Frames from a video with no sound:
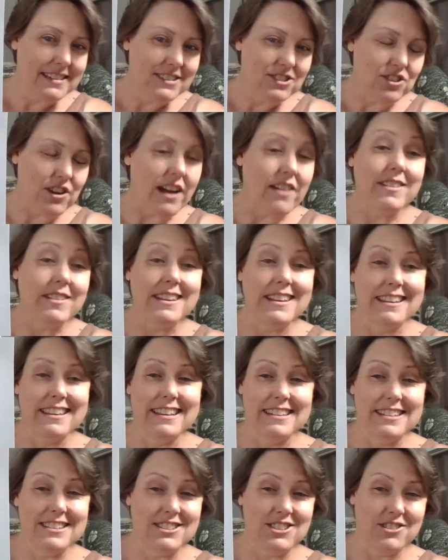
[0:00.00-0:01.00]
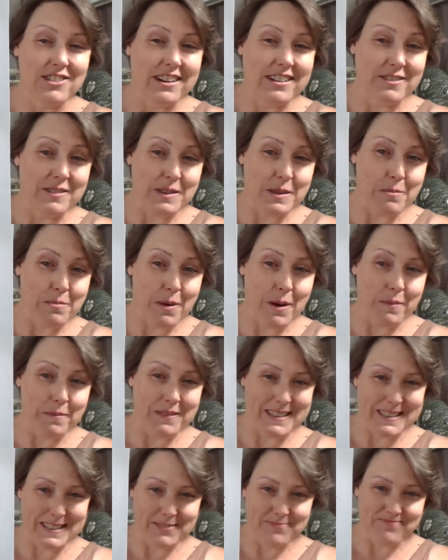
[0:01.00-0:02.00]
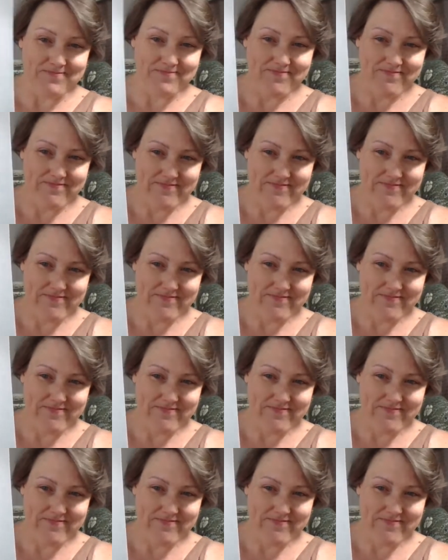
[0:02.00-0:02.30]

driving the little truck with the pumpkin.